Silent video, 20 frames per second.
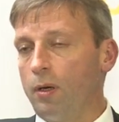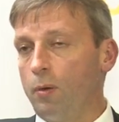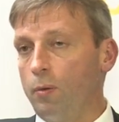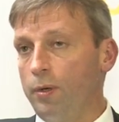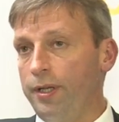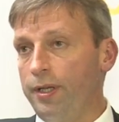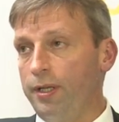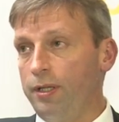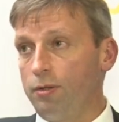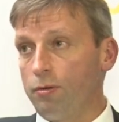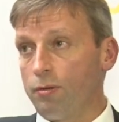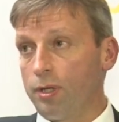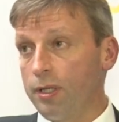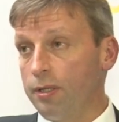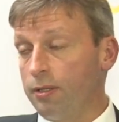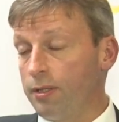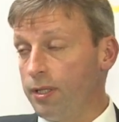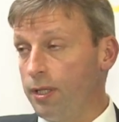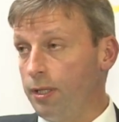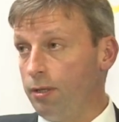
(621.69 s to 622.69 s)
we need to
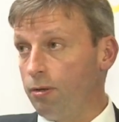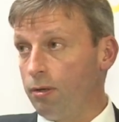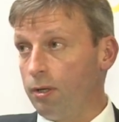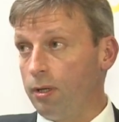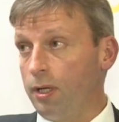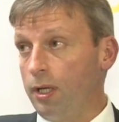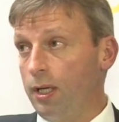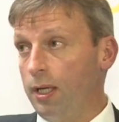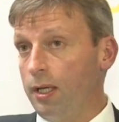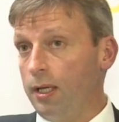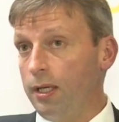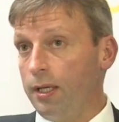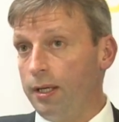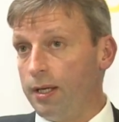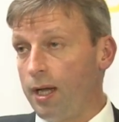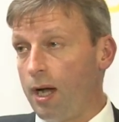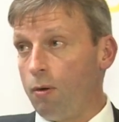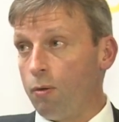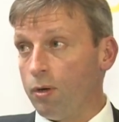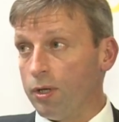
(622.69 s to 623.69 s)
consider
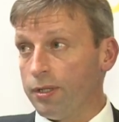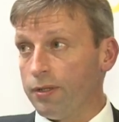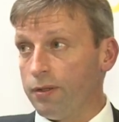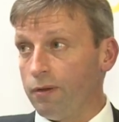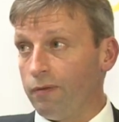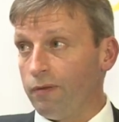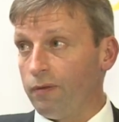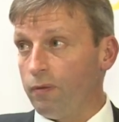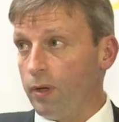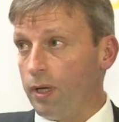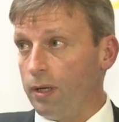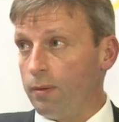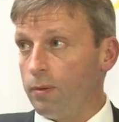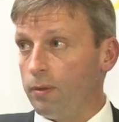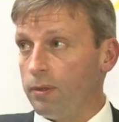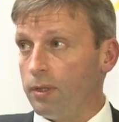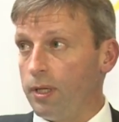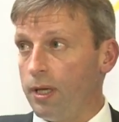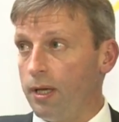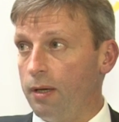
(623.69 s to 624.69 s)
in our software.
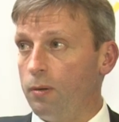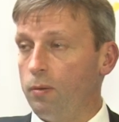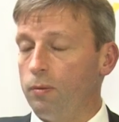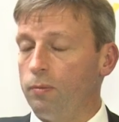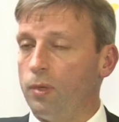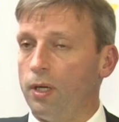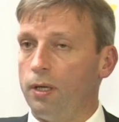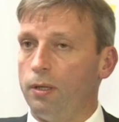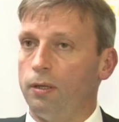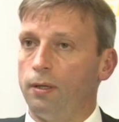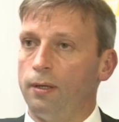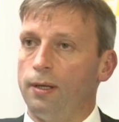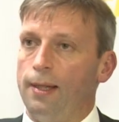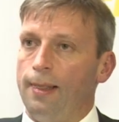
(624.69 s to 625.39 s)
Yeah, when